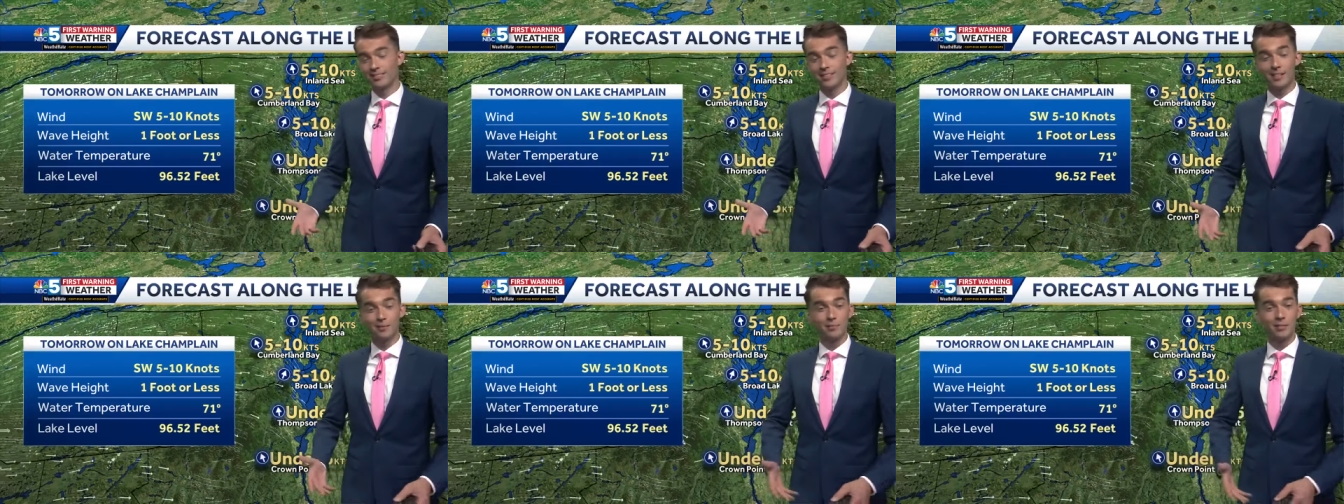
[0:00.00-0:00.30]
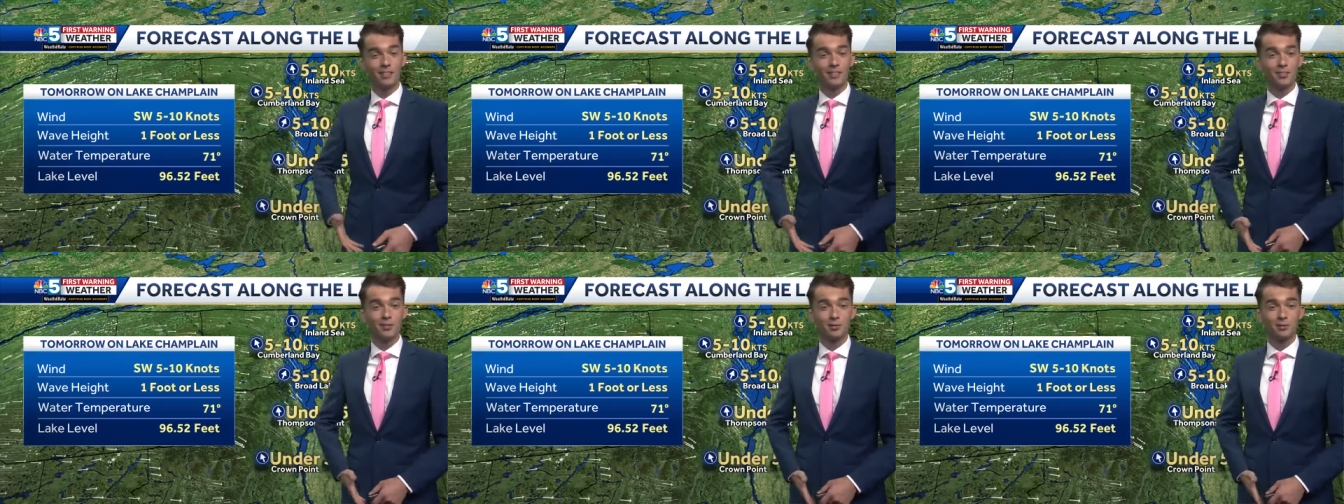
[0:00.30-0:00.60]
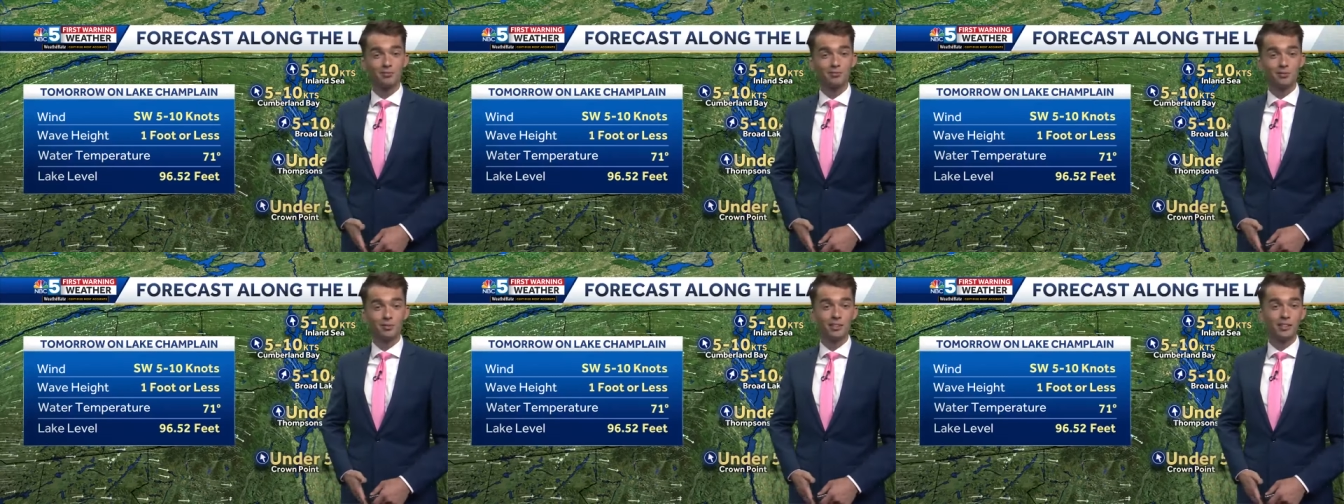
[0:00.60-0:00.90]
I mean, it's
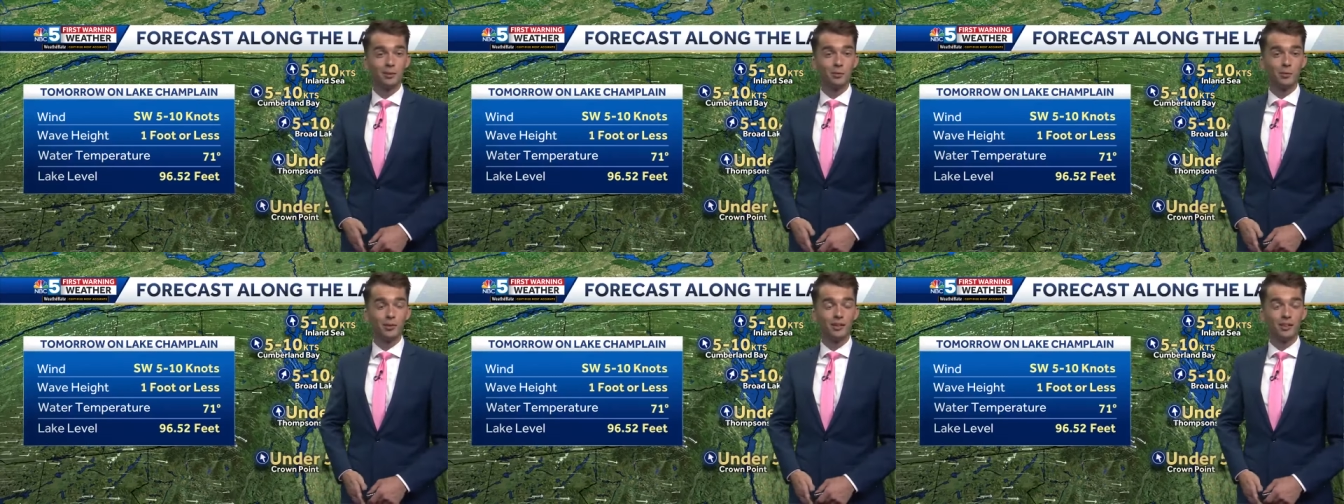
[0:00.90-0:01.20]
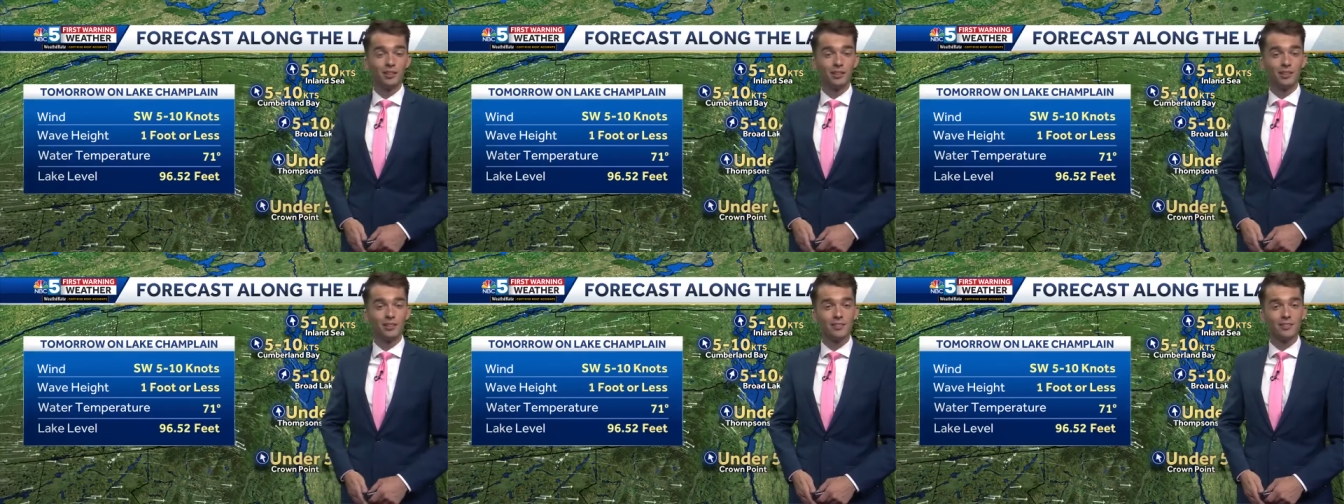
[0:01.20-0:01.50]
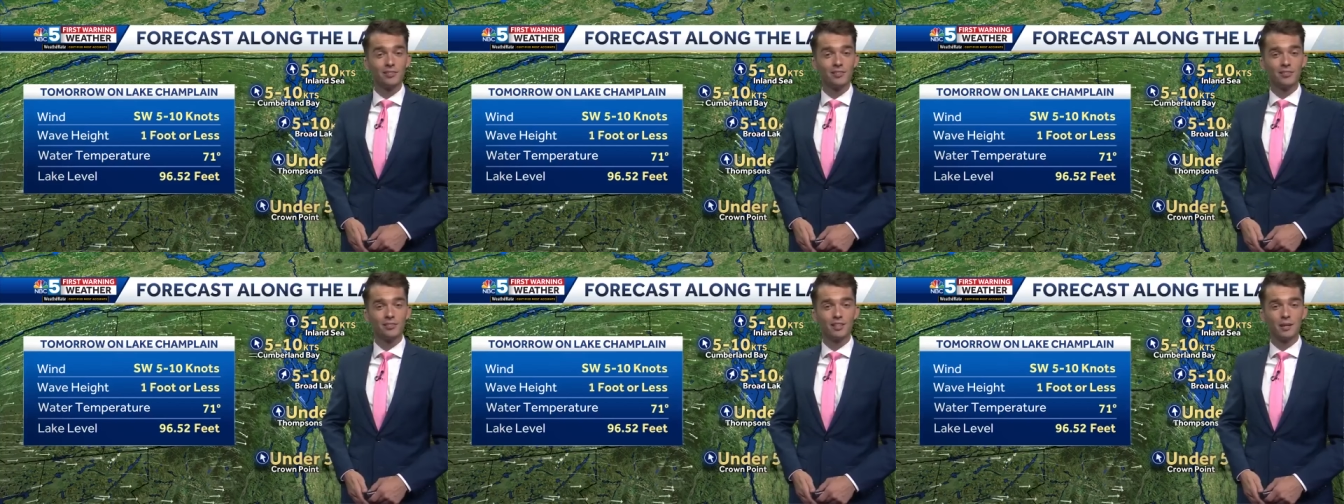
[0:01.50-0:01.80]
really what it
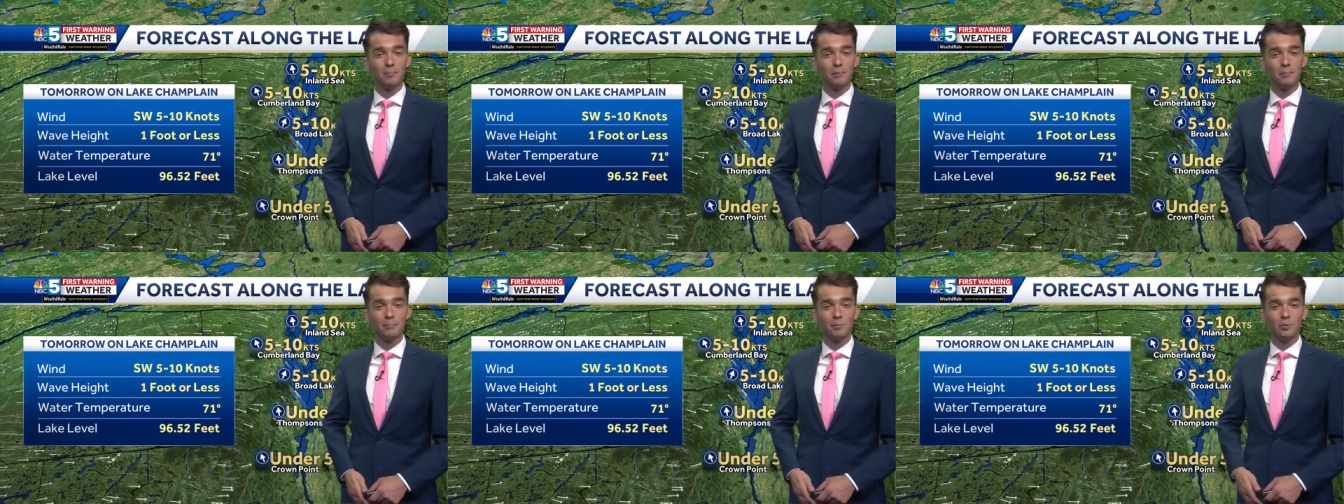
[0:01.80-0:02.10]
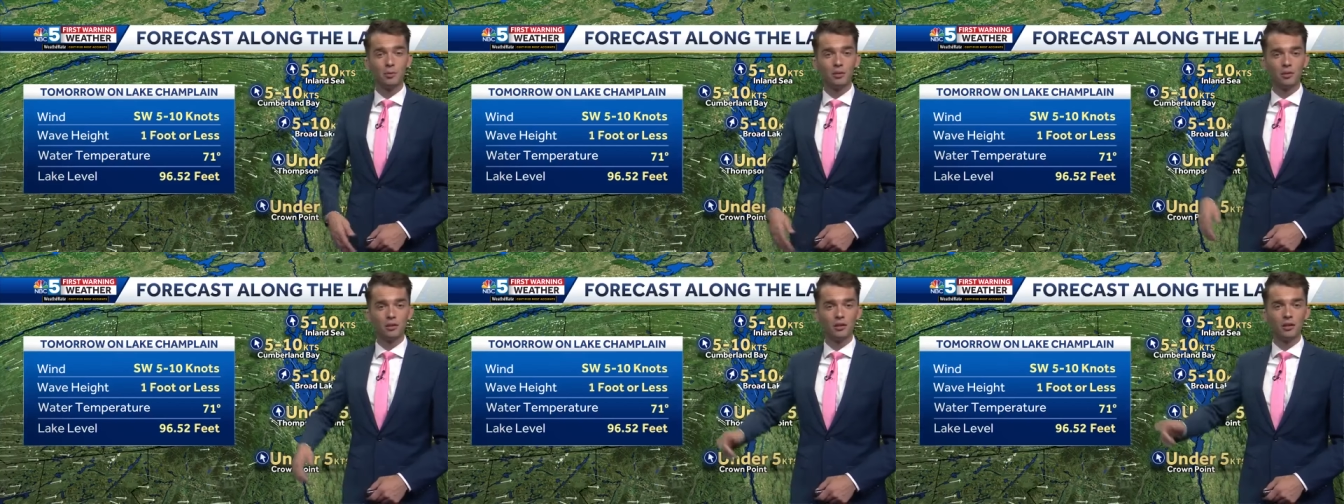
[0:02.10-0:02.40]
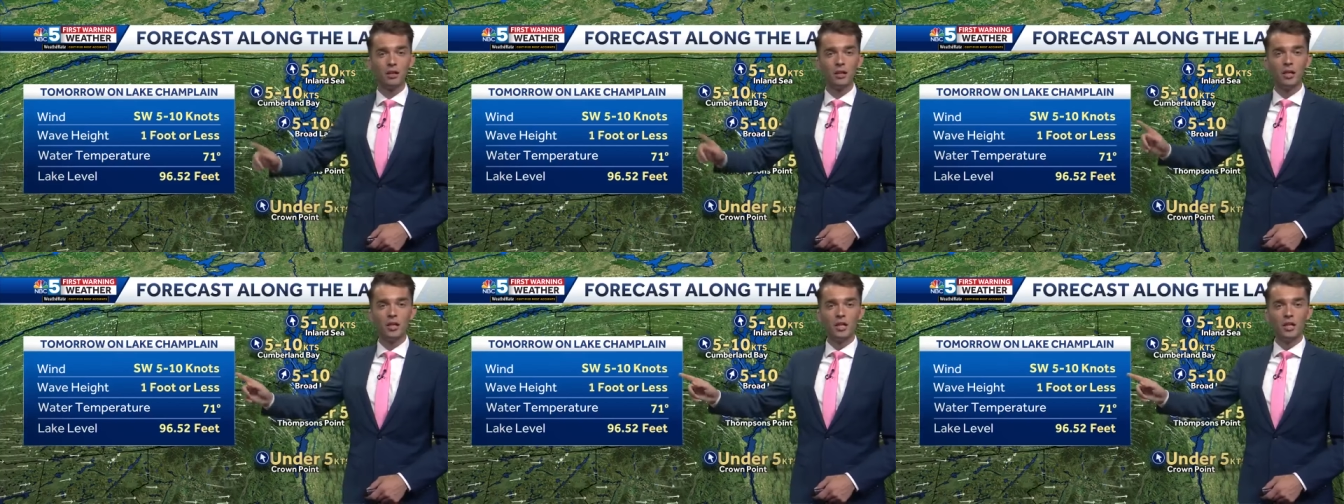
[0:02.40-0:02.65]
is, a couple more.